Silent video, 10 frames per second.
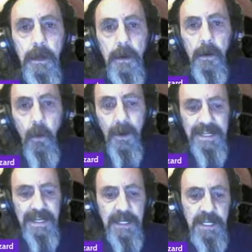What
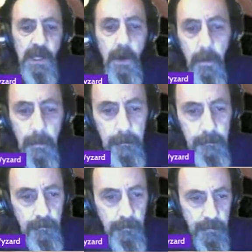says so?
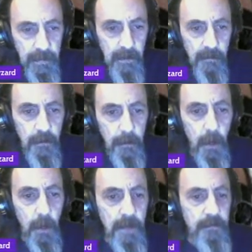From
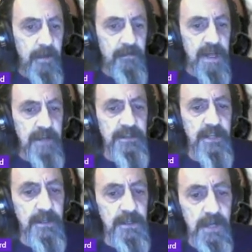early 15th
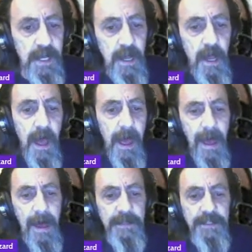century,
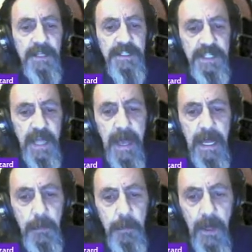as
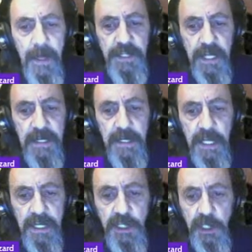stay in a place in
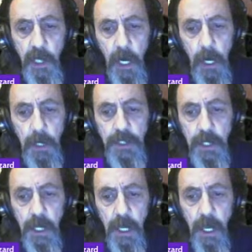discharge
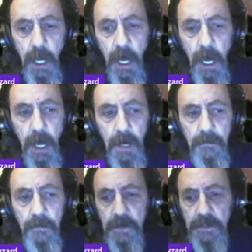
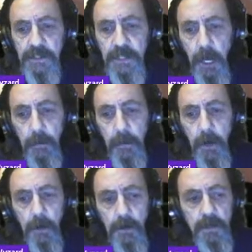of
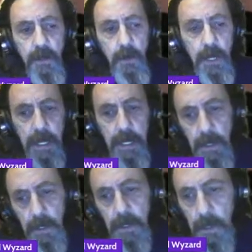some duty.